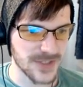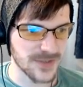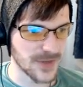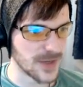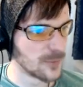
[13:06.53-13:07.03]
for this
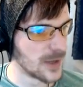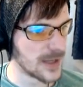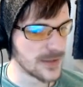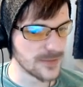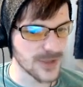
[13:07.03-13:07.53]
event.
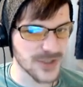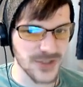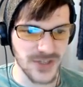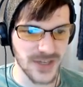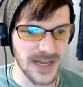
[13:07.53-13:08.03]
Well, we're
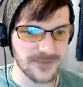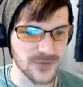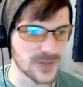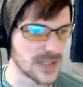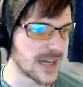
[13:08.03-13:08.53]
just gonna have
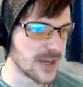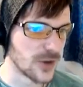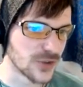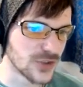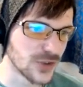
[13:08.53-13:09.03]
to rely on